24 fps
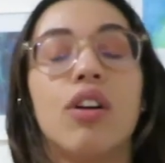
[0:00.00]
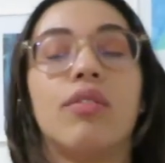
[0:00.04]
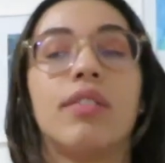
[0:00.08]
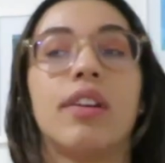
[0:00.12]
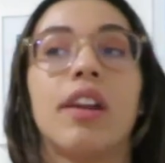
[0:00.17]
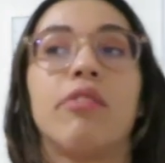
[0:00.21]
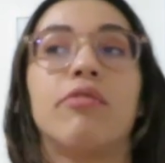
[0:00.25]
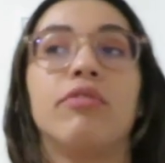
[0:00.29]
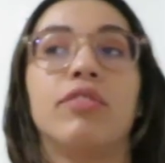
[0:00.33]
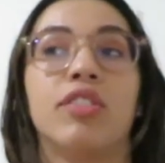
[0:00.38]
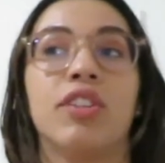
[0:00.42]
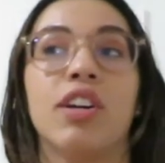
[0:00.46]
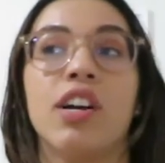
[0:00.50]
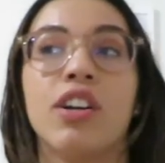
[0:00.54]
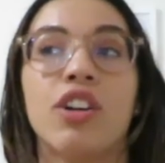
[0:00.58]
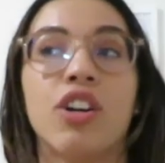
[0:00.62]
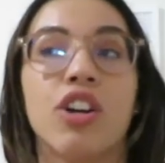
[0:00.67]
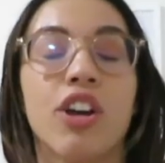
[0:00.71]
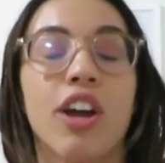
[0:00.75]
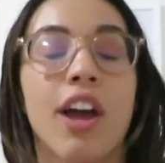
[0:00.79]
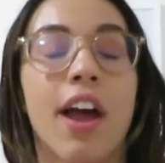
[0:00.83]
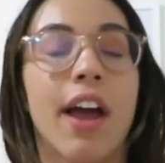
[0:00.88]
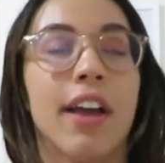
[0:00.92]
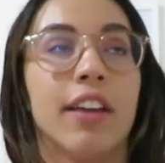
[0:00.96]
When I was
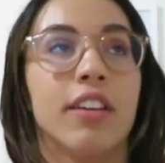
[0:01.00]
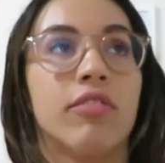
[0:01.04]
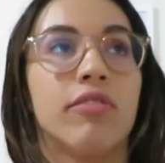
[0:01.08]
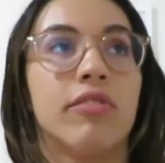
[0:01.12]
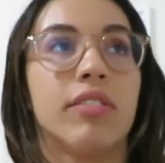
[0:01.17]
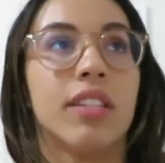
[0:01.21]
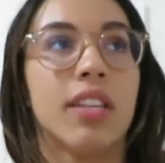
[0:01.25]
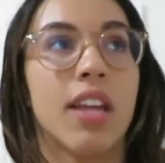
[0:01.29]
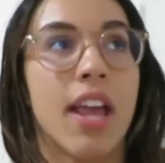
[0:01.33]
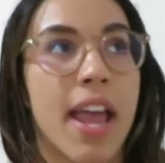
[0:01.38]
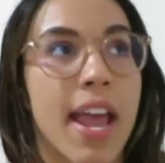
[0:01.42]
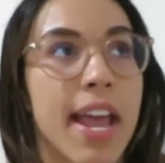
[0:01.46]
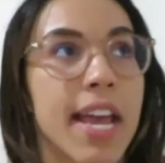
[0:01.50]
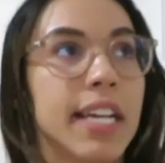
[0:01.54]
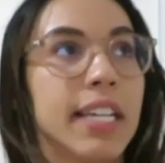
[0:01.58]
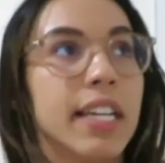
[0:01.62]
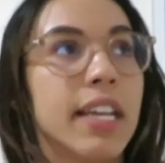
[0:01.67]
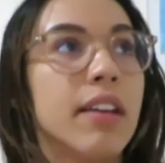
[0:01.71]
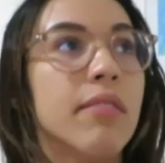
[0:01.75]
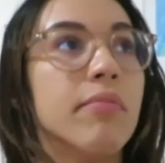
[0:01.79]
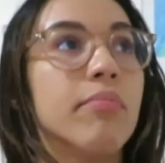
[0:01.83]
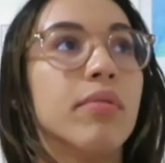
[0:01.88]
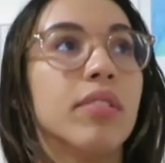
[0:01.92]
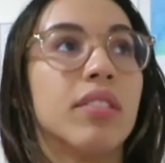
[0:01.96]
younger, I used to hate
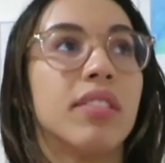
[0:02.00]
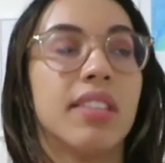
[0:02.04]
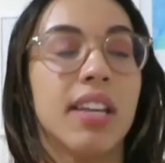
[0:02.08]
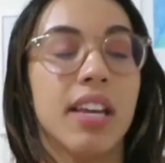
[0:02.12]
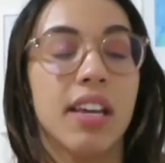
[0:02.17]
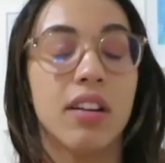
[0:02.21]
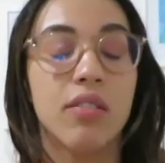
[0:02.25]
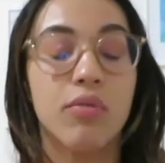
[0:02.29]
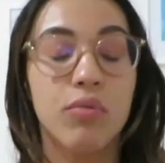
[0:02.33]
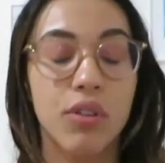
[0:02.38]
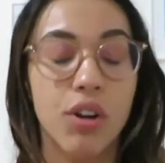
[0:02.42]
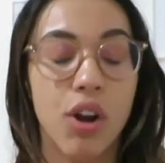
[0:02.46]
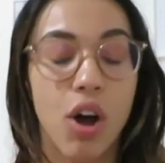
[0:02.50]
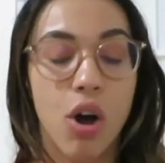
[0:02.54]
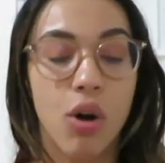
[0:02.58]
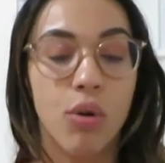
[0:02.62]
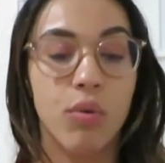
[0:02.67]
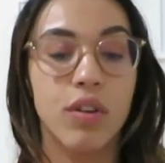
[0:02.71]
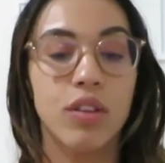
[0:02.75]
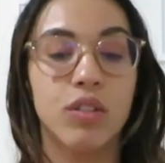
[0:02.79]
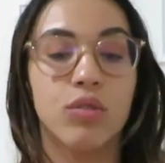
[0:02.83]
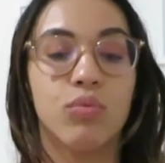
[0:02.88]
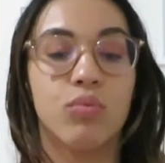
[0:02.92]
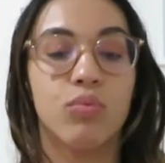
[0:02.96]
it, but Santa would
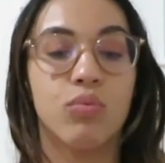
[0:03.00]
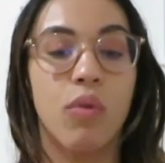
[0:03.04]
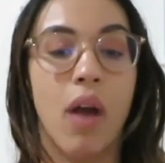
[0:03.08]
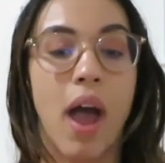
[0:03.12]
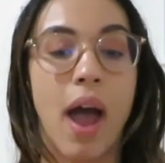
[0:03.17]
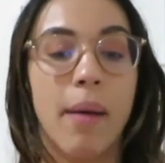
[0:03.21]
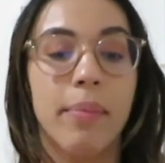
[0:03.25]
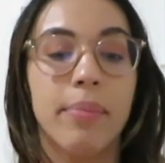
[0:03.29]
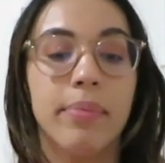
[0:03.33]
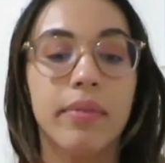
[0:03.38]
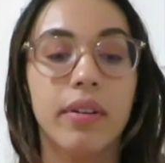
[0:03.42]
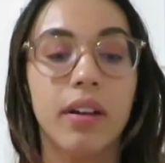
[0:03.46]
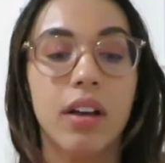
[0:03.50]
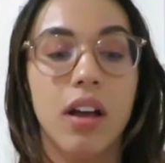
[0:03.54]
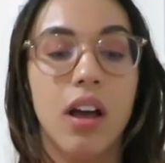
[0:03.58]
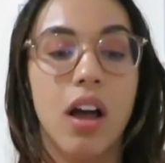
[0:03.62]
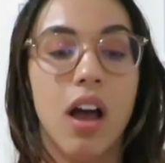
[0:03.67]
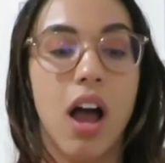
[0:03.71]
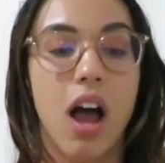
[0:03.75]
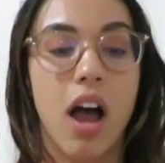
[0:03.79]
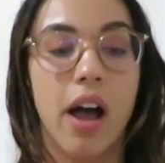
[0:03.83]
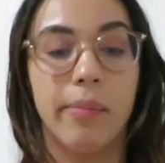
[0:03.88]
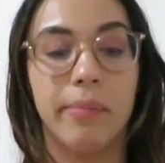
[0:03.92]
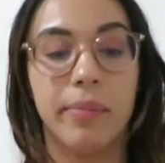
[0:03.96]
always wrap,
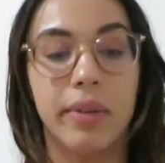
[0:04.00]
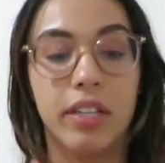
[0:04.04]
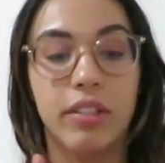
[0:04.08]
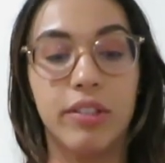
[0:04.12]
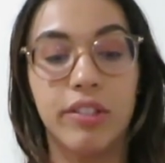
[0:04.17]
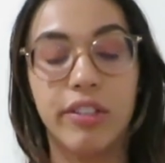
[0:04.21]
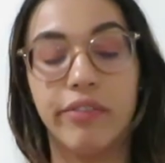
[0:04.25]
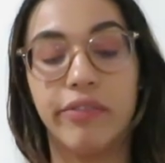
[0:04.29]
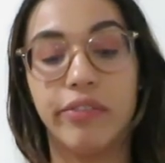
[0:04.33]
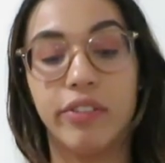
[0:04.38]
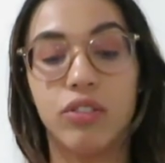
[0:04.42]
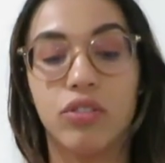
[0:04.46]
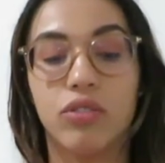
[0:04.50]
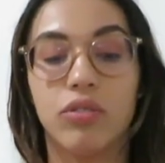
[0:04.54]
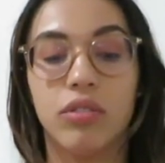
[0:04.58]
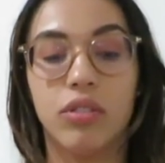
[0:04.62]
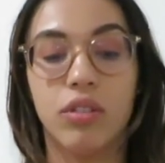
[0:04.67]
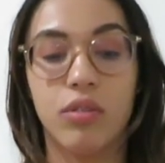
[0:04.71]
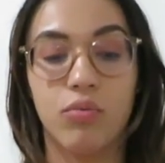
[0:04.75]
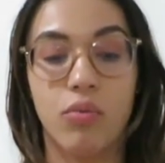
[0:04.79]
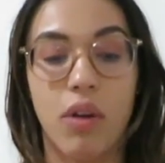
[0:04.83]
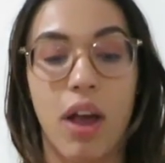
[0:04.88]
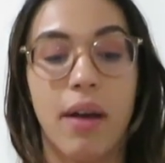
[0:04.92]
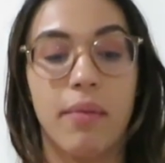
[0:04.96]
um,
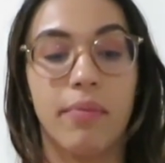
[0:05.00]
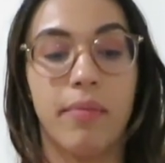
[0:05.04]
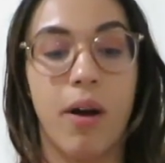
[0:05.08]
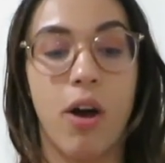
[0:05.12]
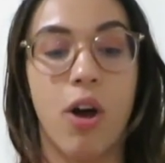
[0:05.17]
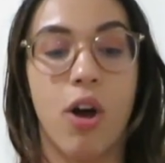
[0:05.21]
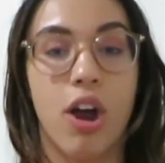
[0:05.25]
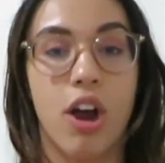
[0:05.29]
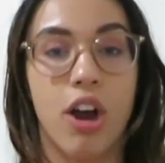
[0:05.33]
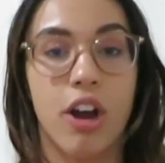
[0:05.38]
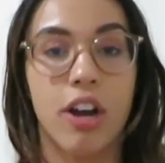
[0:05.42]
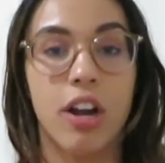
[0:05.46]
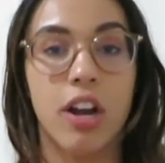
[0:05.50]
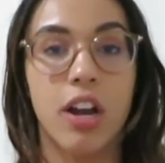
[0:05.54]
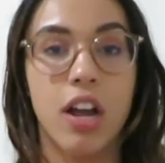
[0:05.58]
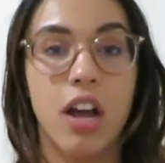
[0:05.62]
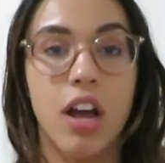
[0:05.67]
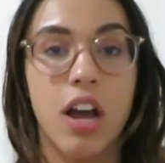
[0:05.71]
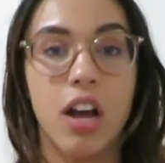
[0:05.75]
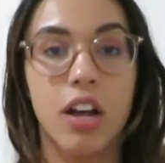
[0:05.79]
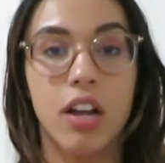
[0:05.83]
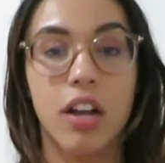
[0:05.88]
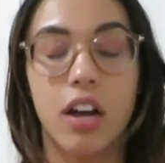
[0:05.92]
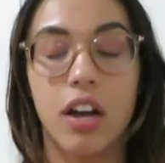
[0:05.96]
individually wrap our,
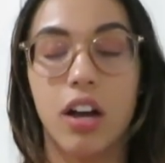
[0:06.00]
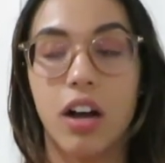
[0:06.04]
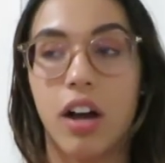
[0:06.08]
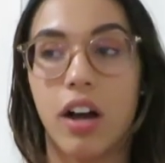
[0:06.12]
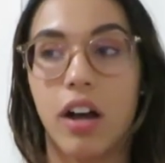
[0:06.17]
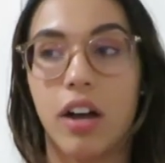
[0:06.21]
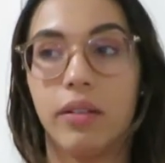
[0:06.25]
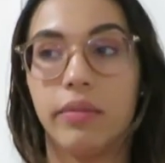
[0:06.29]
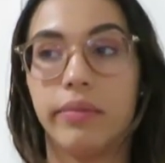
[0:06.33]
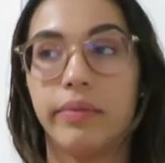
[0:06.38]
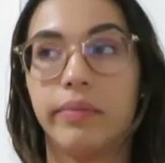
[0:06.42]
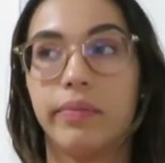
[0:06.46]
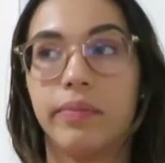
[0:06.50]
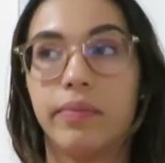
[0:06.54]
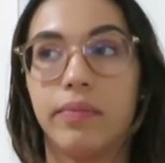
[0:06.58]
um,